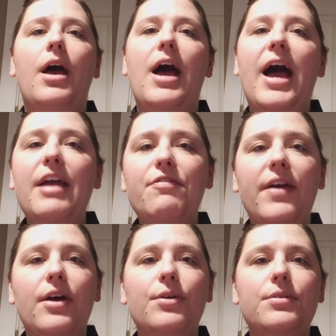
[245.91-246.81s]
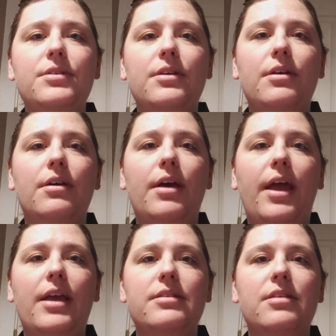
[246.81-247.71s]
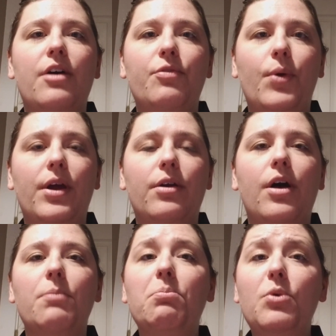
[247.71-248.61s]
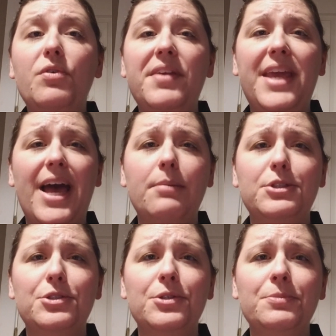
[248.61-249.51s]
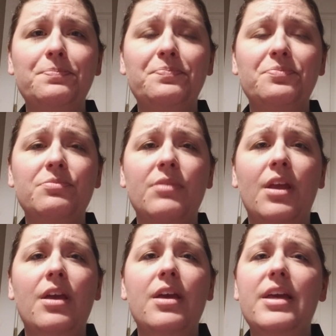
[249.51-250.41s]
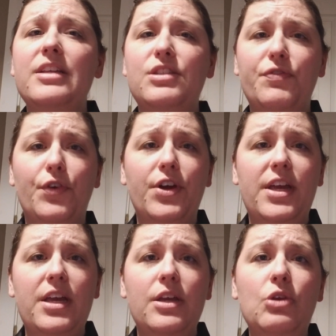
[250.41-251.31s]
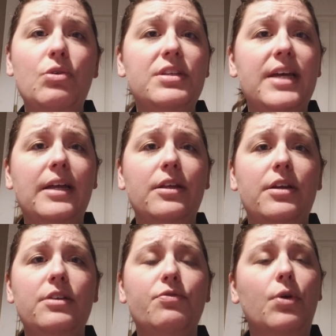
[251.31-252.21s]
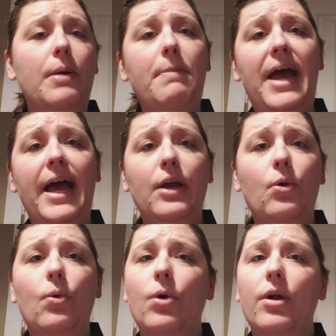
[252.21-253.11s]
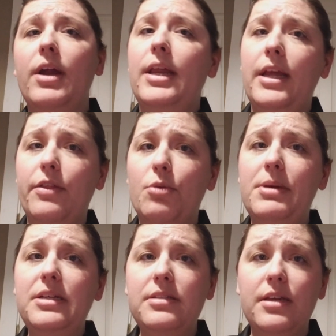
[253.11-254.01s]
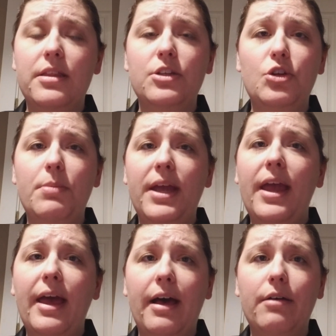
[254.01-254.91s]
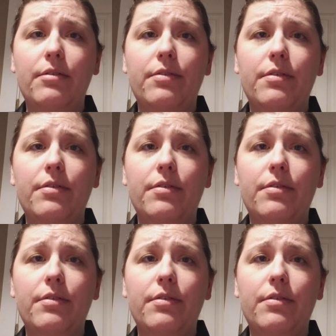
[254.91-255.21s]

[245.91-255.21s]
I found a software called Movie Captioner. It's free. You can download it for a Mac or any other PC that you may have.